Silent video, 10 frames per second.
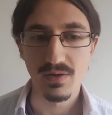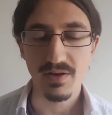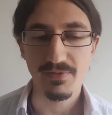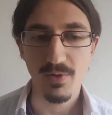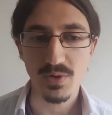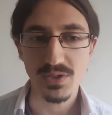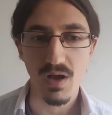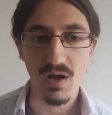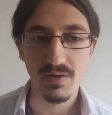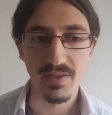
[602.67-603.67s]
to focus
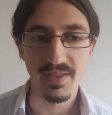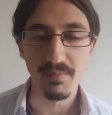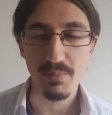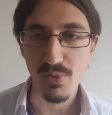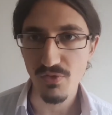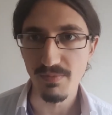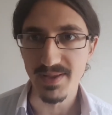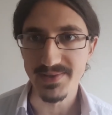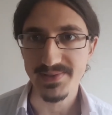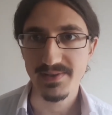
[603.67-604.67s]
on the
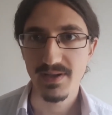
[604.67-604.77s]
improvements,